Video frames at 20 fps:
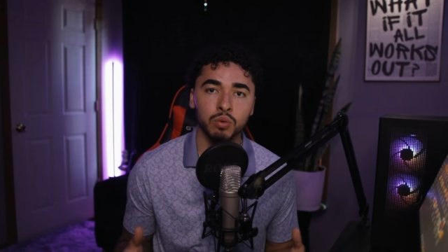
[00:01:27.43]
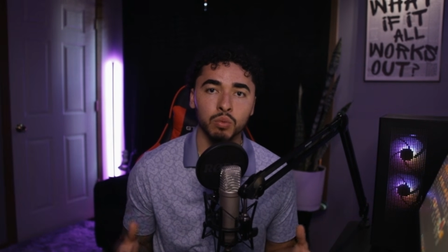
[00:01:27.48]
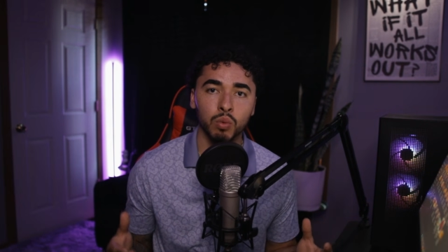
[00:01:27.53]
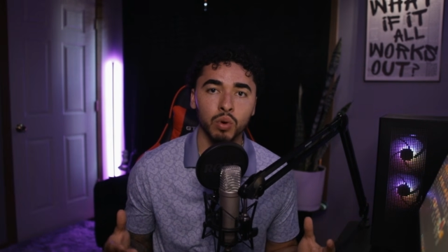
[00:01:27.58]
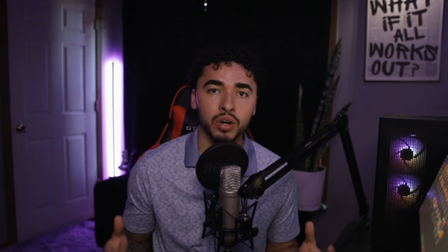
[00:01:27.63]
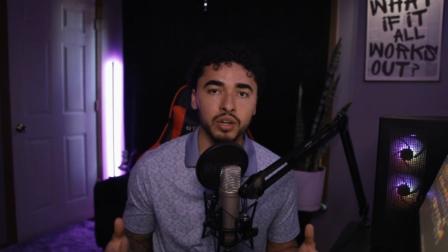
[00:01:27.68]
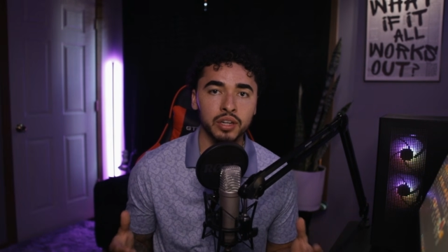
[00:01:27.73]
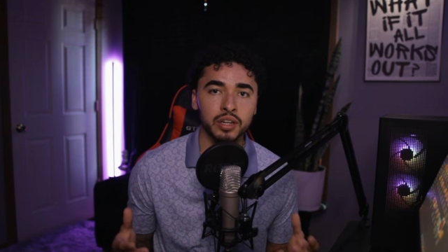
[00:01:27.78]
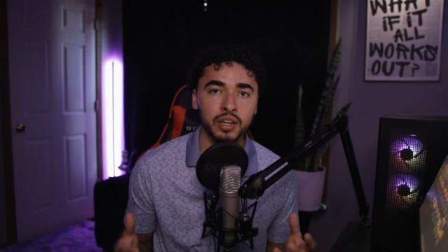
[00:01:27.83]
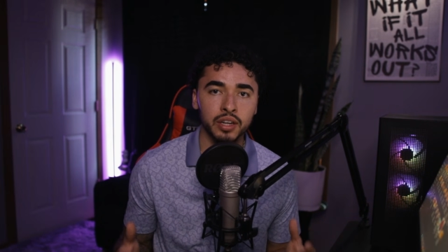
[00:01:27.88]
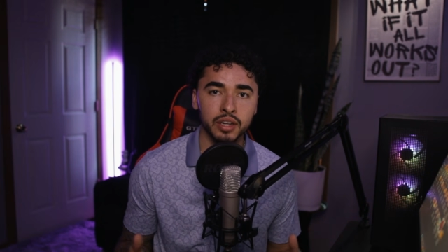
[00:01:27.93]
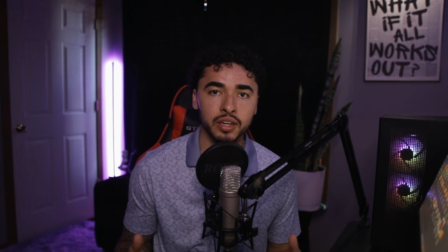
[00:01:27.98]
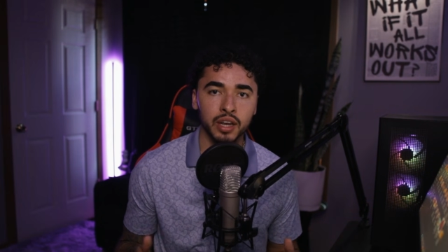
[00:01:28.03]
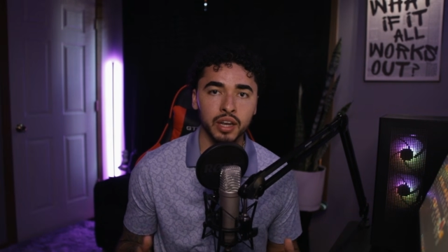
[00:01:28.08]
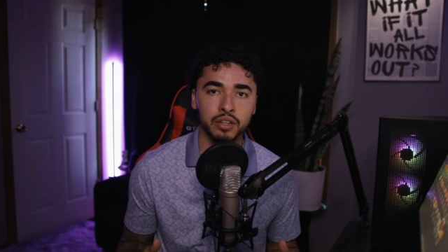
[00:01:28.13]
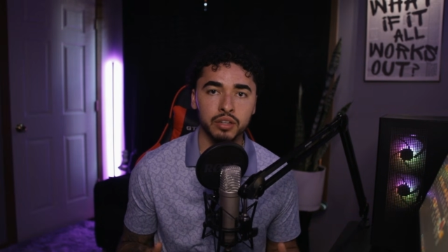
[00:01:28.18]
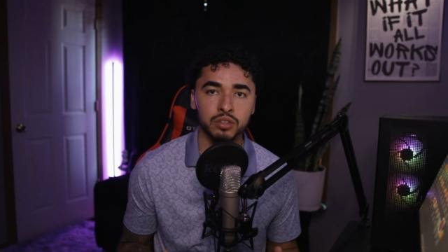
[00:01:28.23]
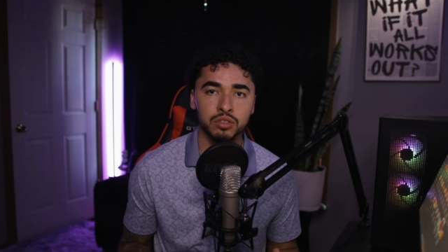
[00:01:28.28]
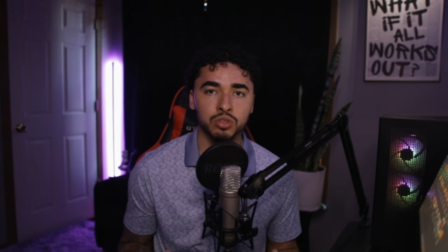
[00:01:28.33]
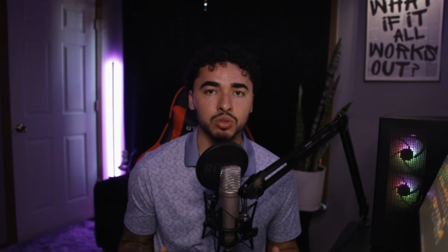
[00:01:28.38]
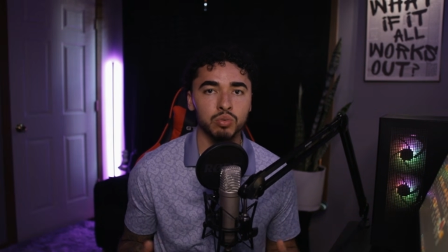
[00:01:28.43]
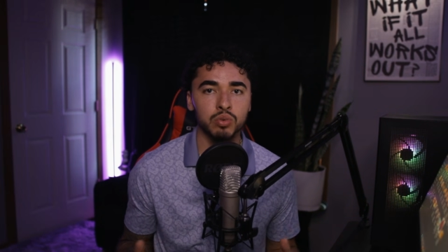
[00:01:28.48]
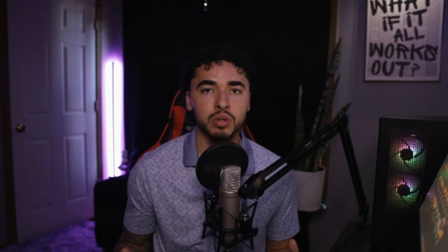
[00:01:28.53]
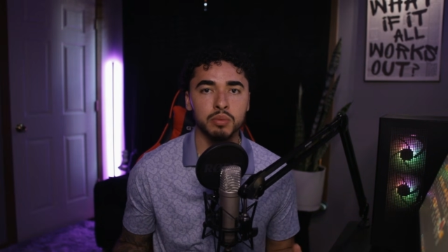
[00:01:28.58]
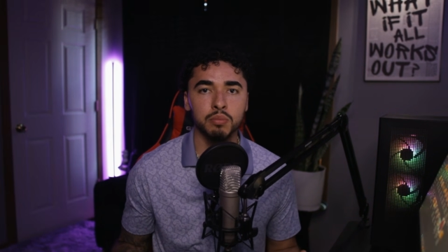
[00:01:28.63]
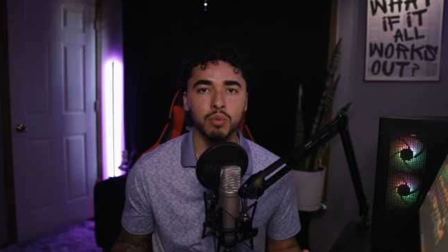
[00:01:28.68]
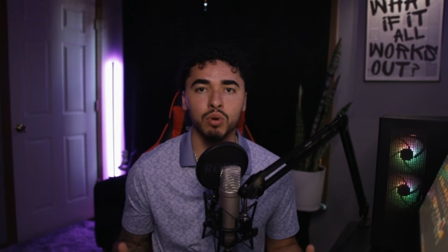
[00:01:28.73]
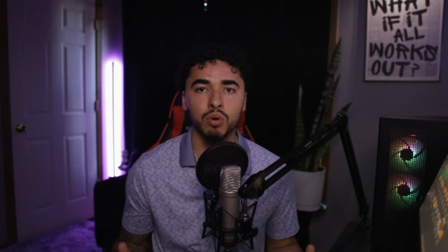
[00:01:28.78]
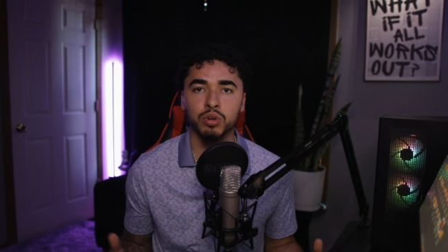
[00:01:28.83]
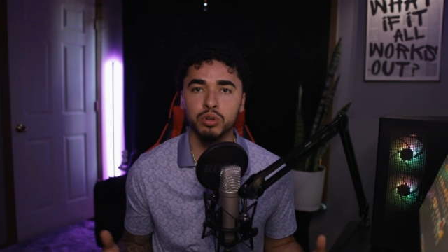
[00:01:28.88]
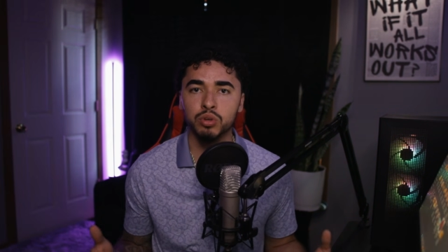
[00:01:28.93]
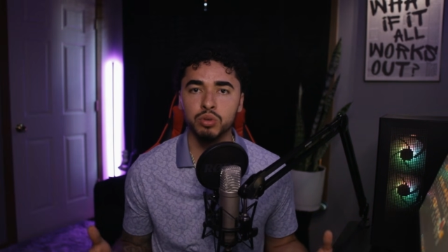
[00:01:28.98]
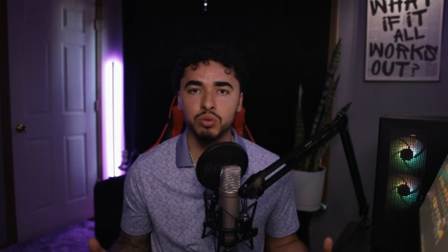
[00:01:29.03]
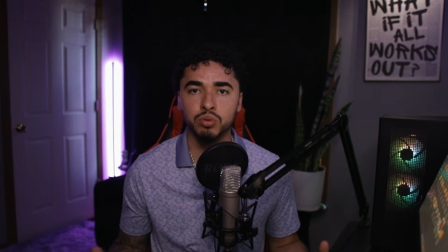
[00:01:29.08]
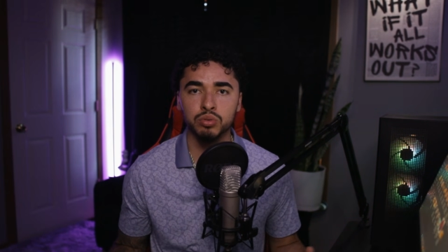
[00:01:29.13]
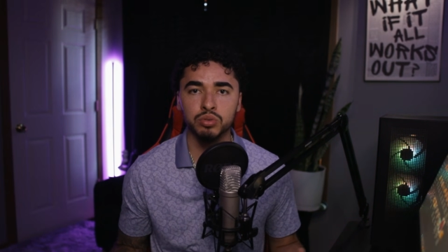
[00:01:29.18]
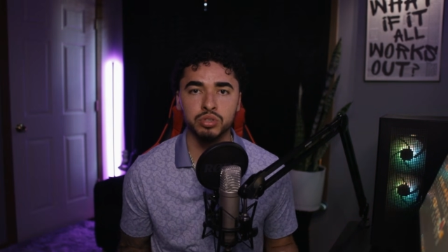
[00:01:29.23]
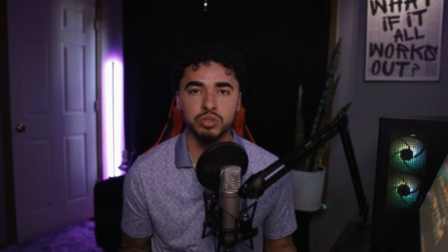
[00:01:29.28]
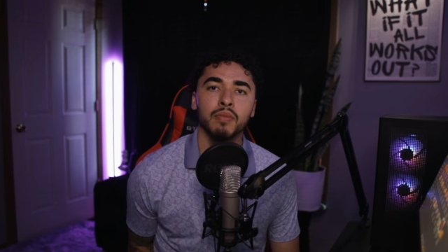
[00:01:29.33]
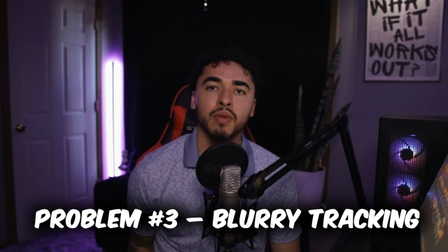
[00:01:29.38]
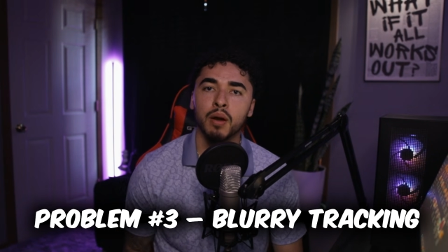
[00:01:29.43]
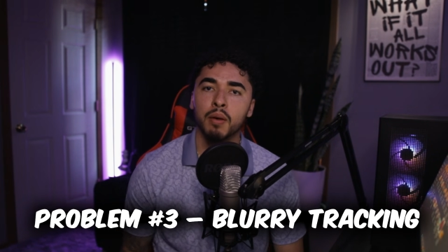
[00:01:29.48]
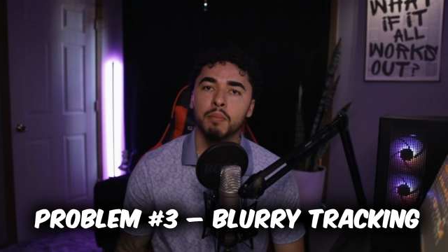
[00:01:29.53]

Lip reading: working together to win more duels.